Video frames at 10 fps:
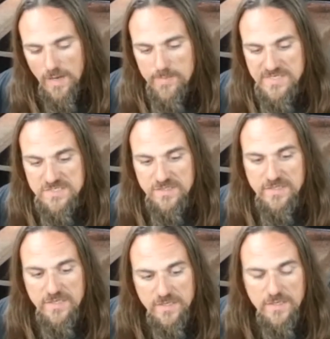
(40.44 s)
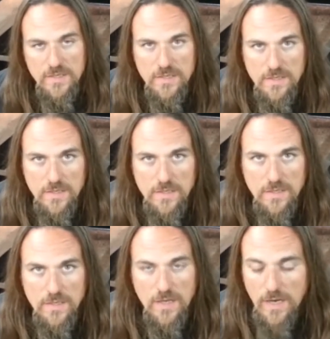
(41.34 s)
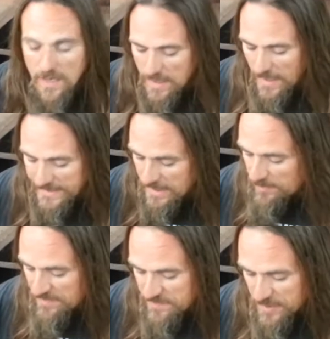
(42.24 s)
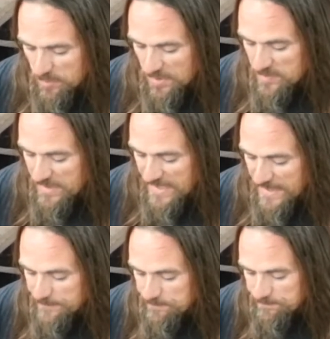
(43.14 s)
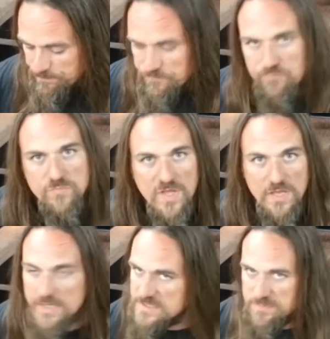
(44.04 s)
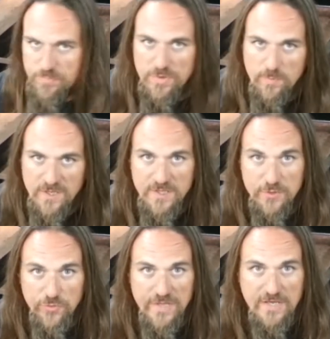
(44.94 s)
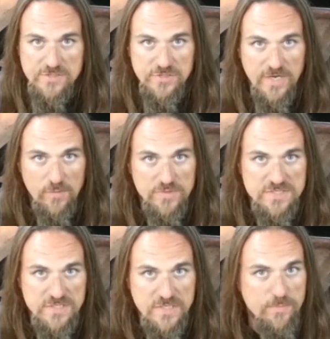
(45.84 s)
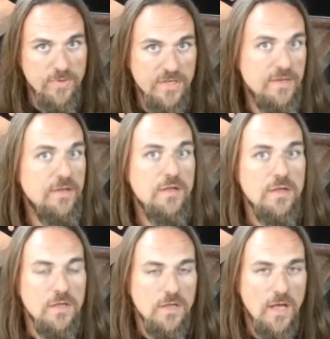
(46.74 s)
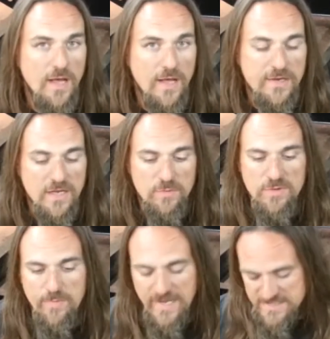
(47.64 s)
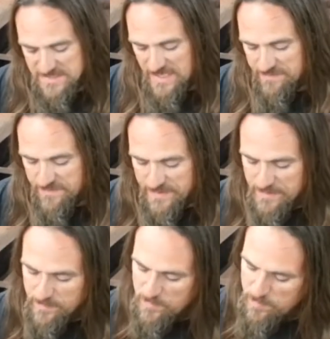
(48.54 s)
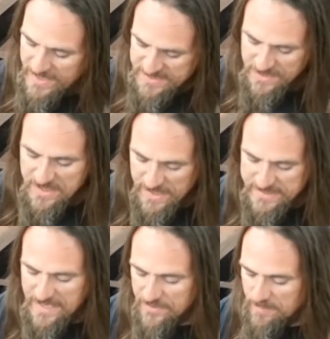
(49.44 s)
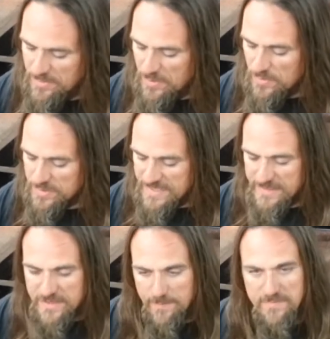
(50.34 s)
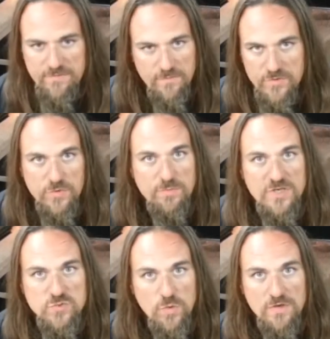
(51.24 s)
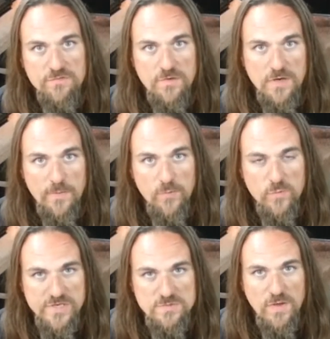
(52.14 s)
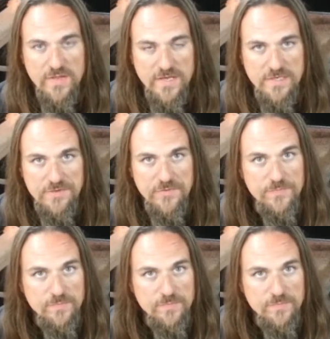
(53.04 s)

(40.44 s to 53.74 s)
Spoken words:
basically I cut my finger pretty bad, and it's pretty well healed now, so you can't really see it, but I cut it with a box knife and basically cut it down to the bone, and that kept me from doing much work for a couple of weeks while that healed.